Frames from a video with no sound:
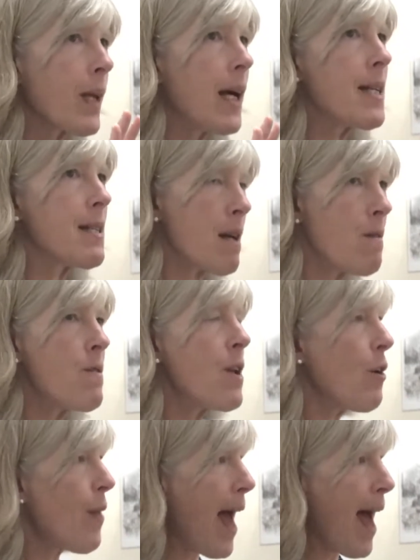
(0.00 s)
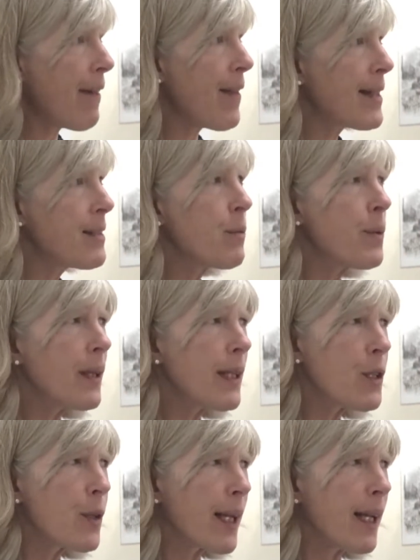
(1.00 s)
I don't know that. That's
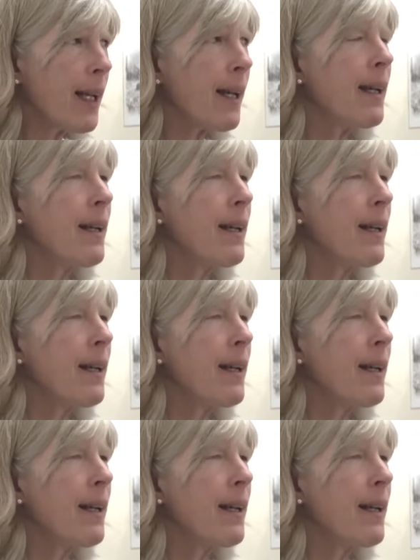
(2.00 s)
really tricky.